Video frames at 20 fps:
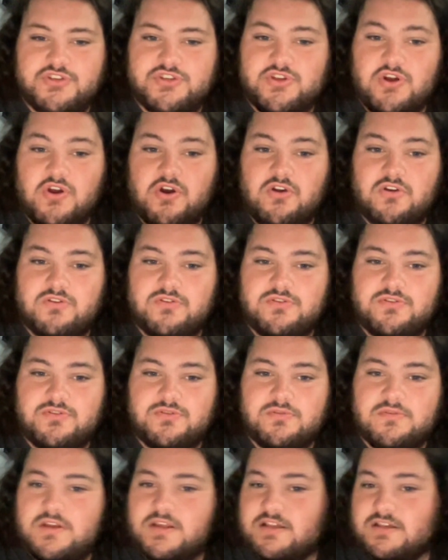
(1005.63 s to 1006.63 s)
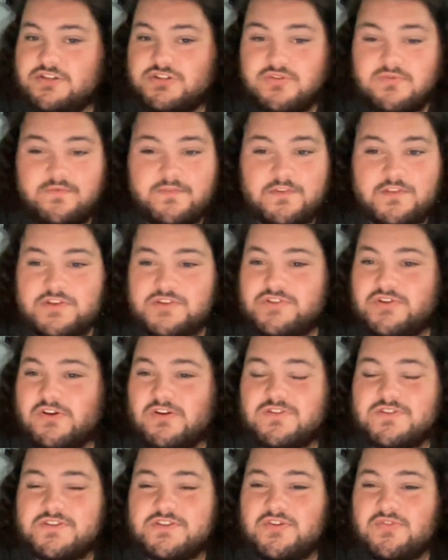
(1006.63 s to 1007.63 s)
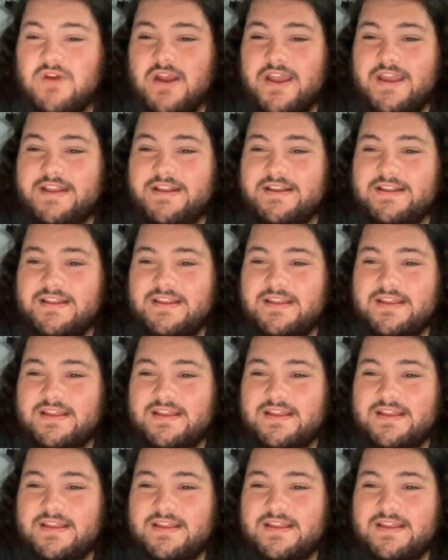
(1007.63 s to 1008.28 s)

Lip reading: stars. Shooting for the stars is great,